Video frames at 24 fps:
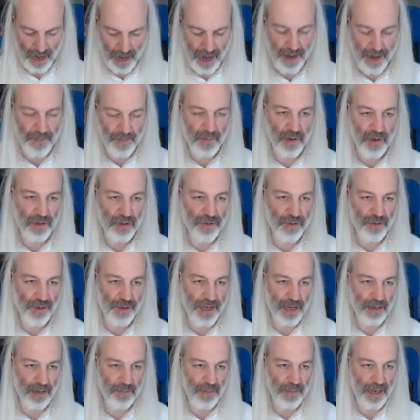going to
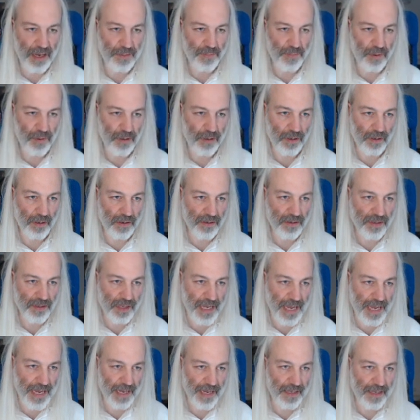kill my polygons,
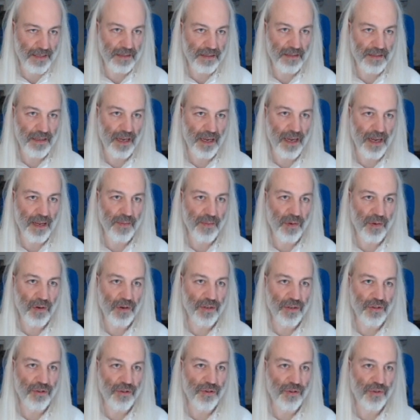and I am
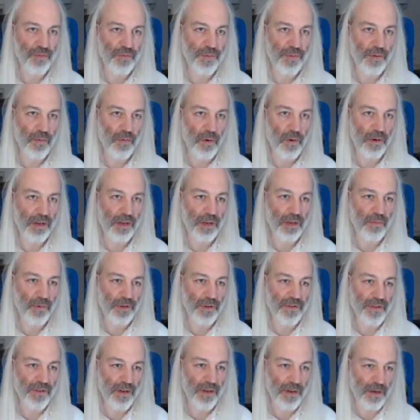going to be working
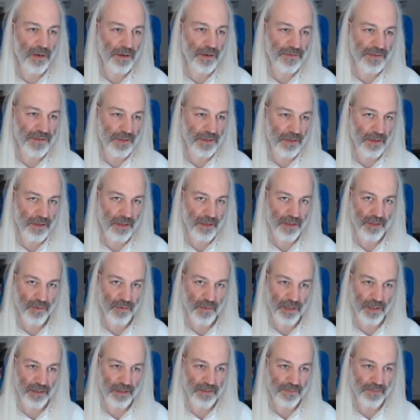with curves in this
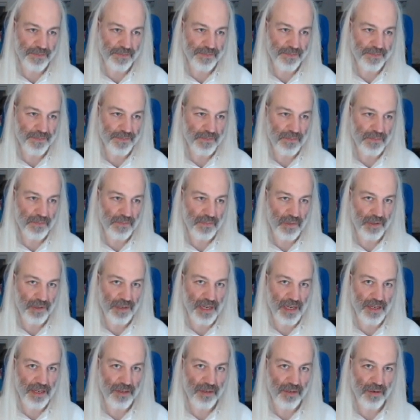one.
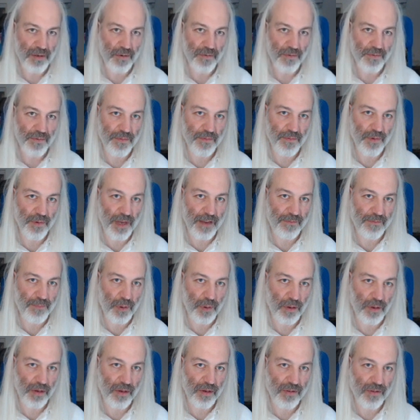Okay, so we have
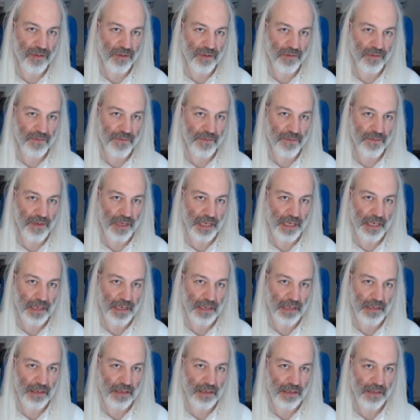polygons
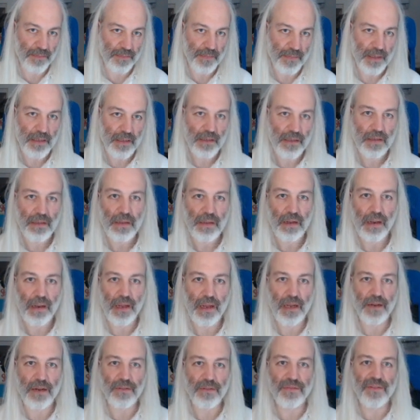in
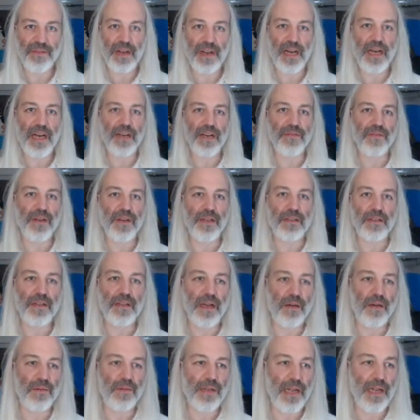layer 5, and
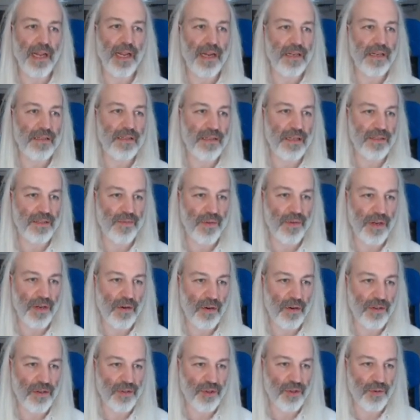now in layer 6 we're
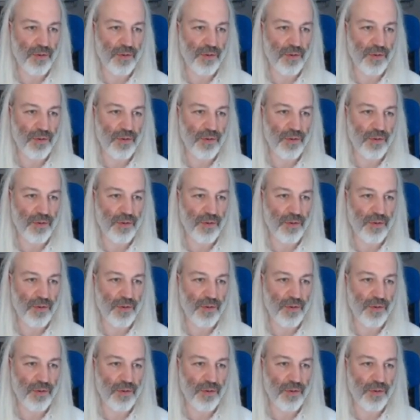going to be